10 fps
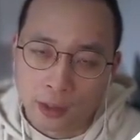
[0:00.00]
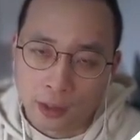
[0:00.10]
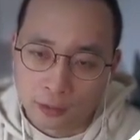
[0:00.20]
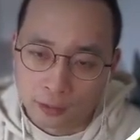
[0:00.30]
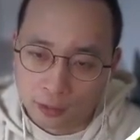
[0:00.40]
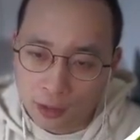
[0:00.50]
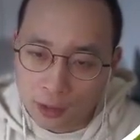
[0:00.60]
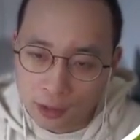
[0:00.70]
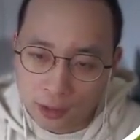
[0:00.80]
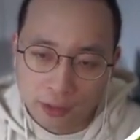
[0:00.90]
at a
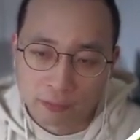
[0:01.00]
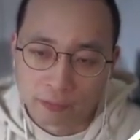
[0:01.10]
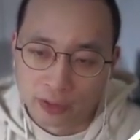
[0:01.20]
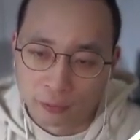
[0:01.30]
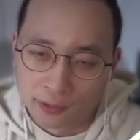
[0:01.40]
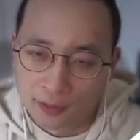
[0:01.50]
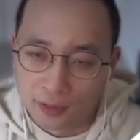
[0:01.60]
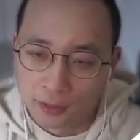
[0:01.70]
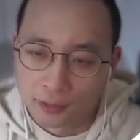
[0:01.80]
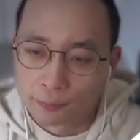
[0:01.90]
high
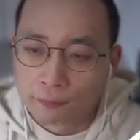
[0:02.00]
frequency.